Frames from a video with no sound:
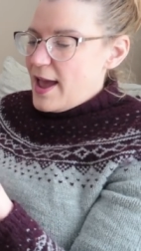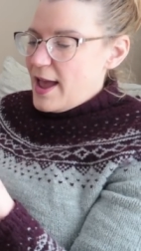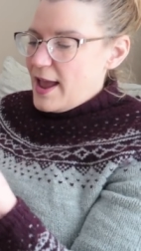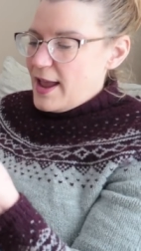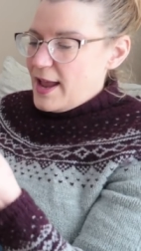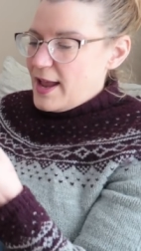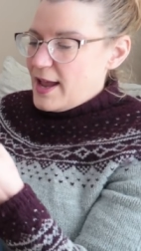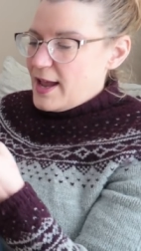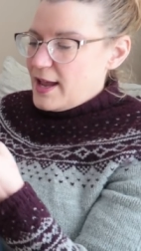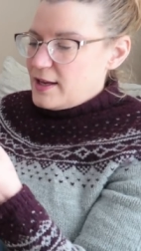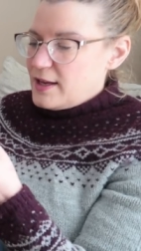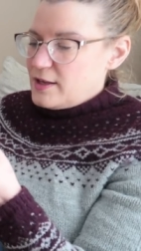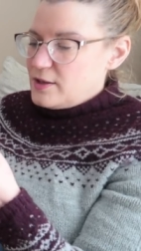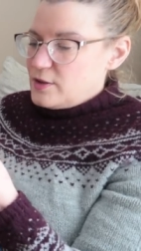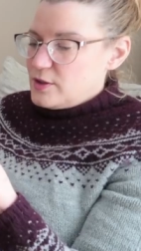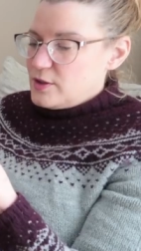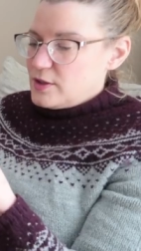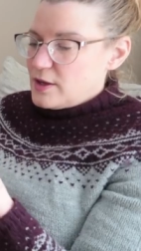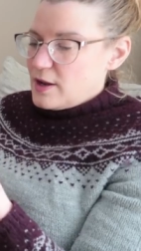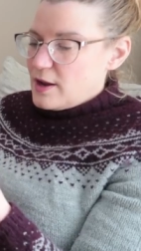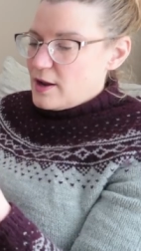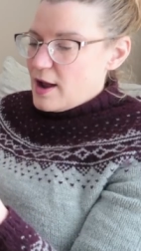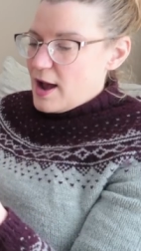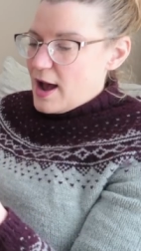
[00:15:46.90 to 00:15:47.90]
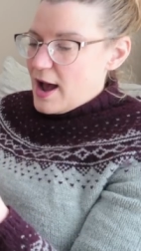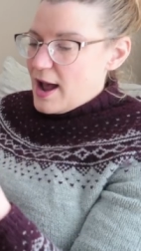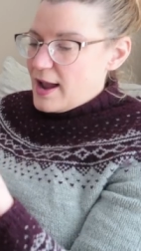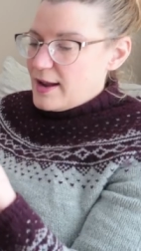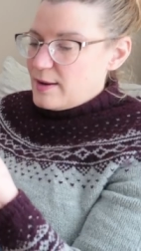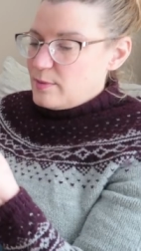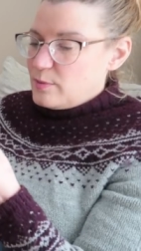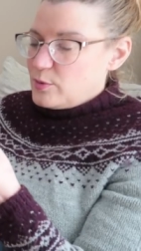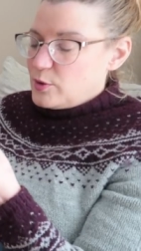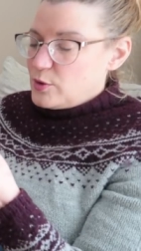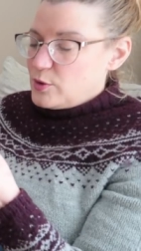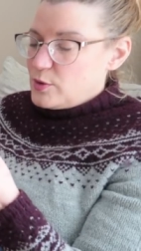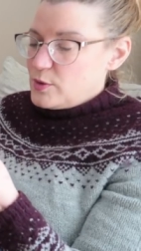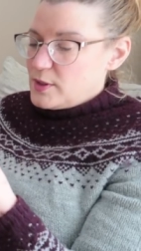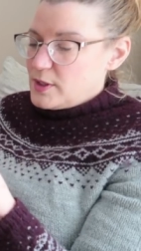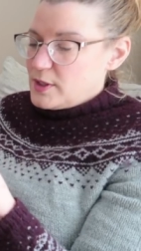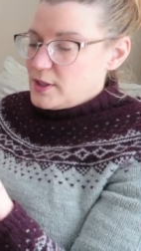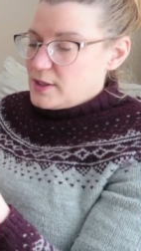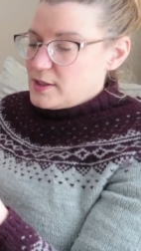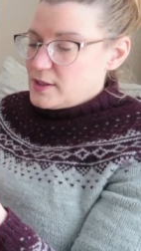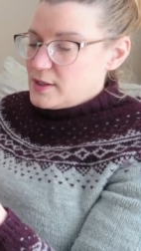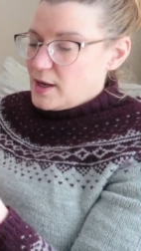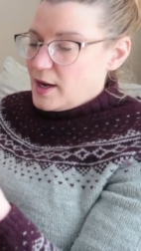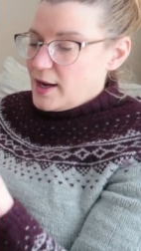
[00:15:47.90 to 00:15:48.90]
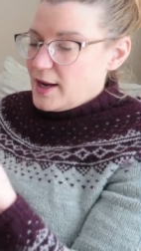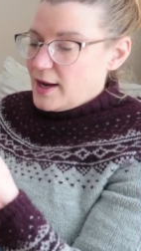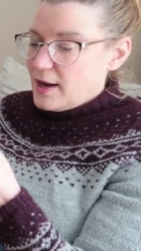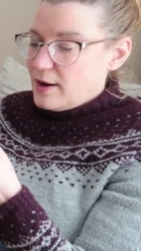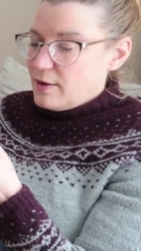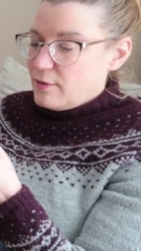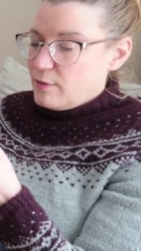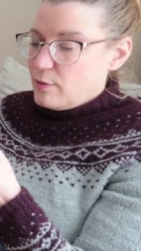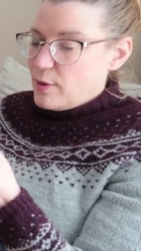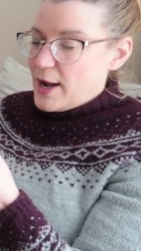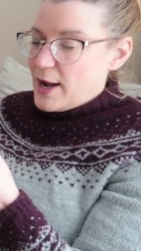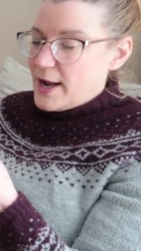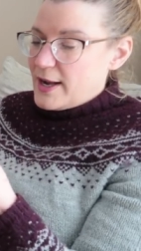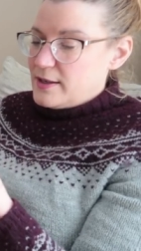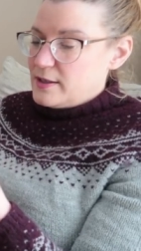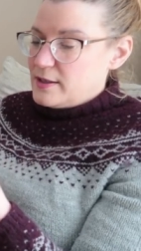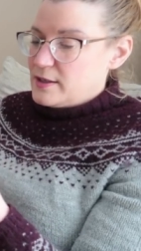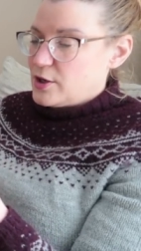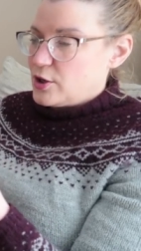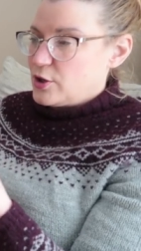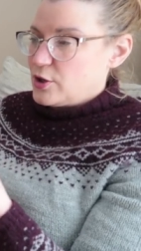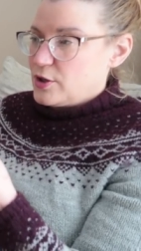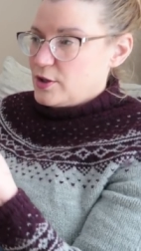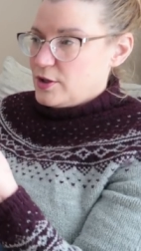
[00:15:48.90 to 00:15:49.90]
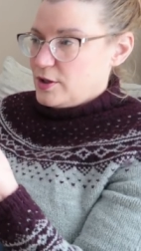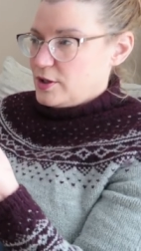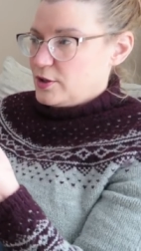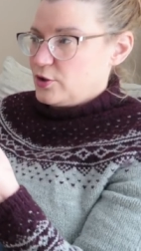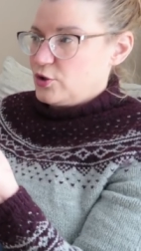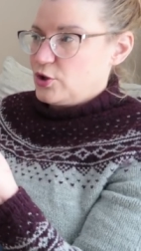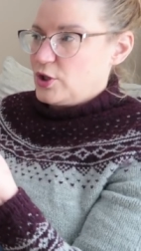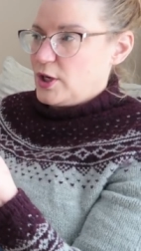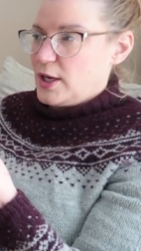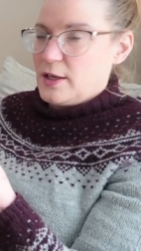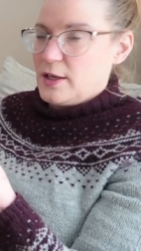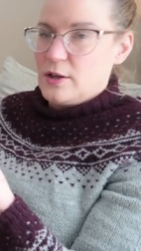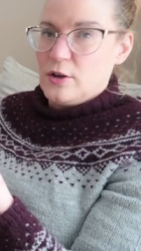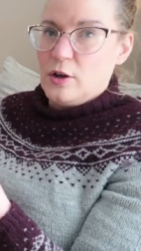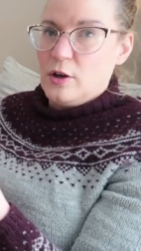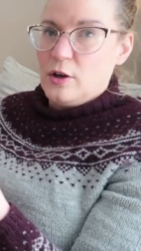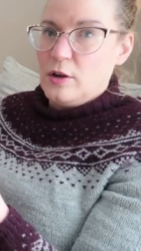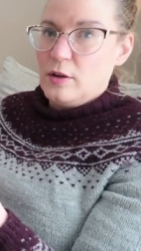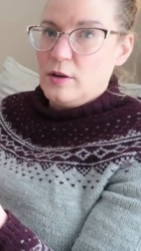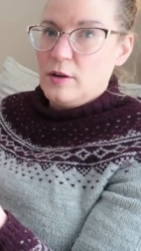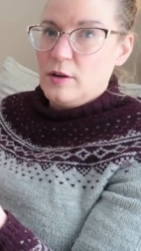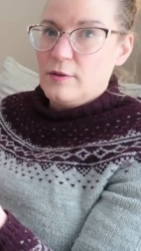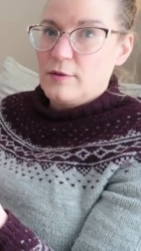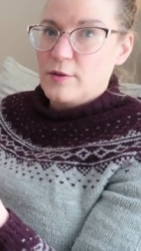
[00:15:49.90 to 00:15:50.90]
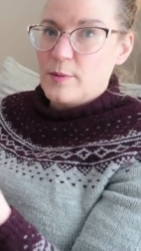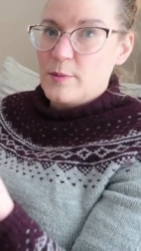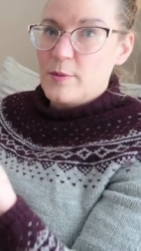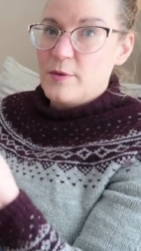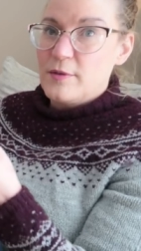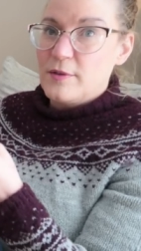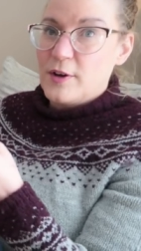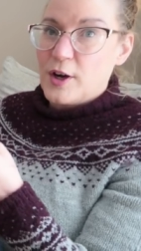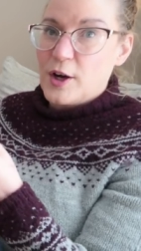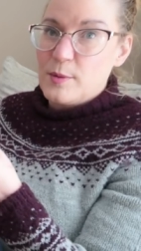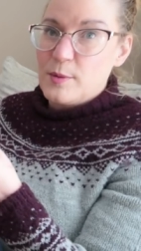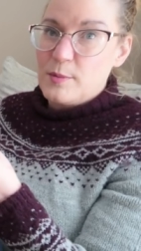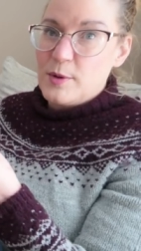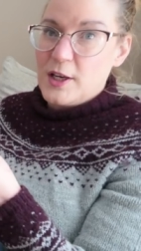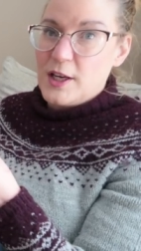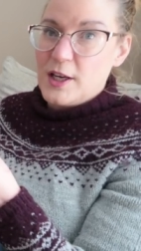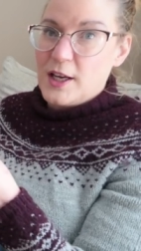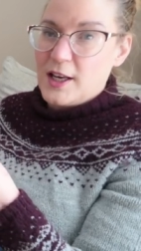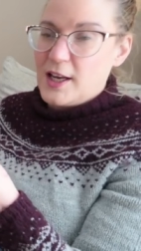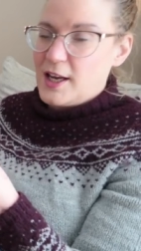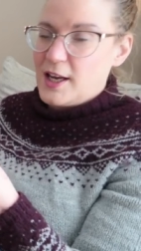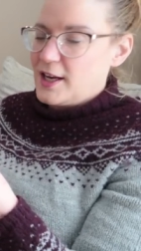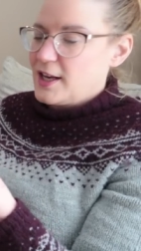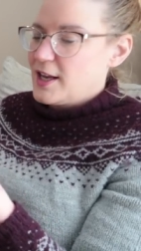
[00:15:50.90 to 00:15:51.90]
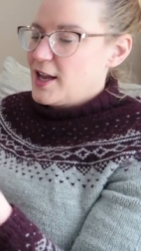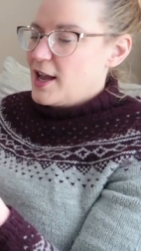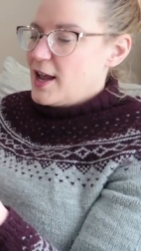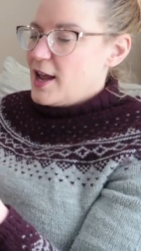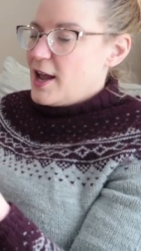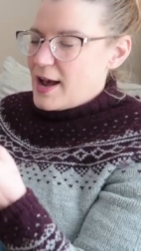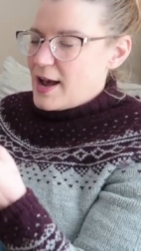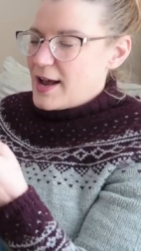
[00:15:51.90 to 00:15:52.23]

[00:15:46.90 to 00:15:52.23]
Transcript: And I'm losing sight of why I started this channel from the very beginning.